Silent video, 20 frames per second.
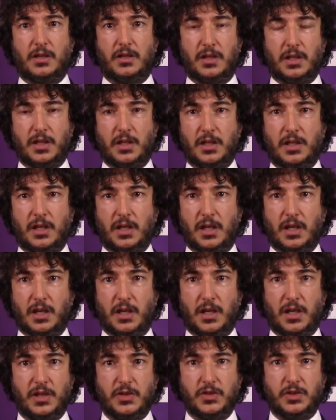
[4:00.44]
the
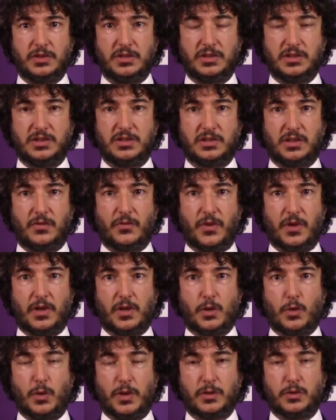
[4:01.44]
agencies are very
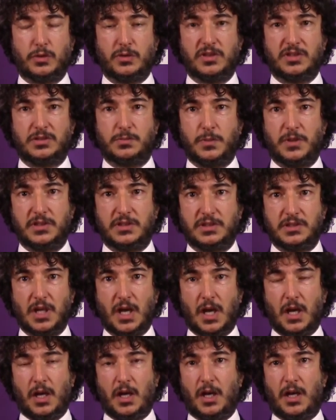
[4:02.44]
quick to dismiss
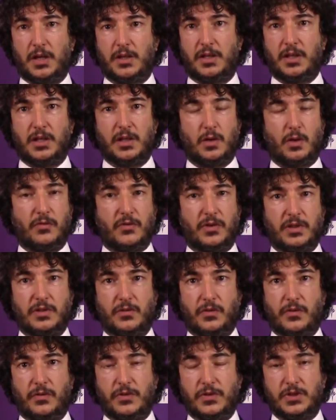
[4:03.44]
the
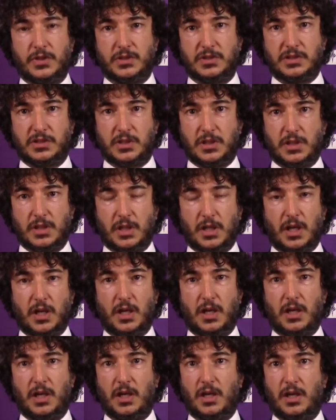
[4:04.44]
innovative efficiency
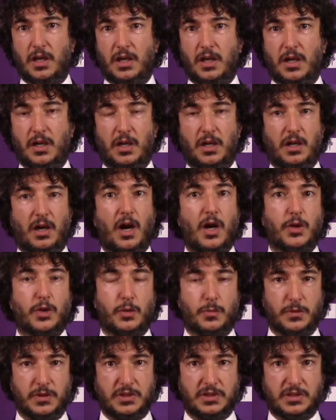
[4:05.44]

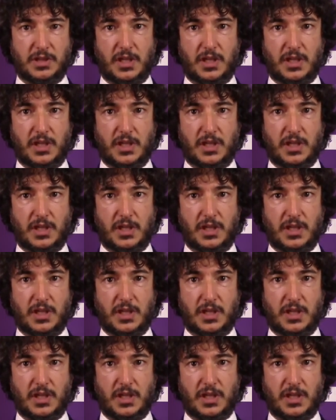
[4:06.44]
arguments.